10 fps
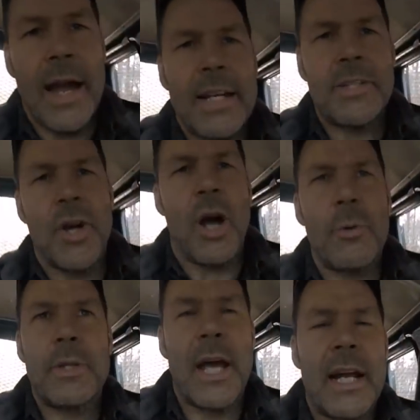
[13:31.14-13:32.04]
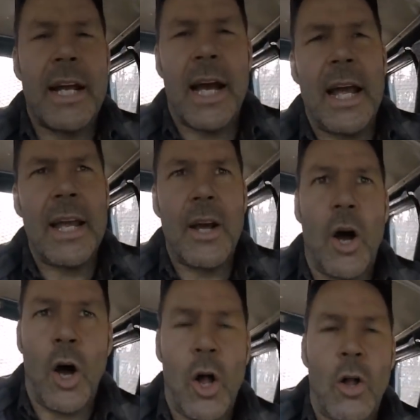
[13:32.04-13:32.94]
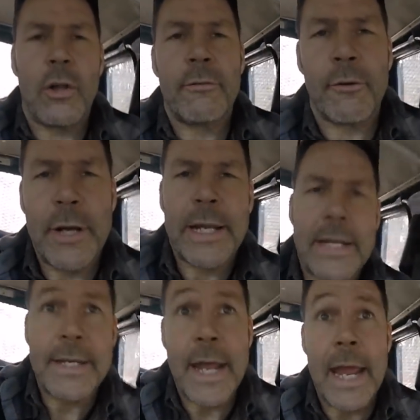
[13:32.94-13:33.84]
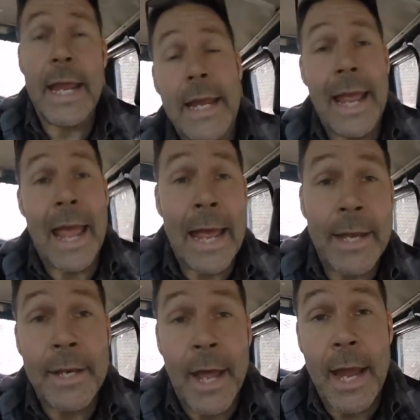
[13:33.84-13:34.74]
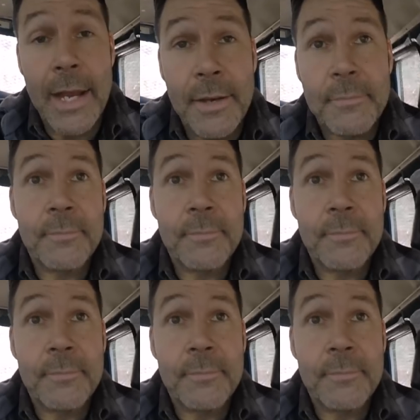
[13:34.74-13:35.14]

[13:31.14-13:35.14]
I could talk with that guy all freaking day and night.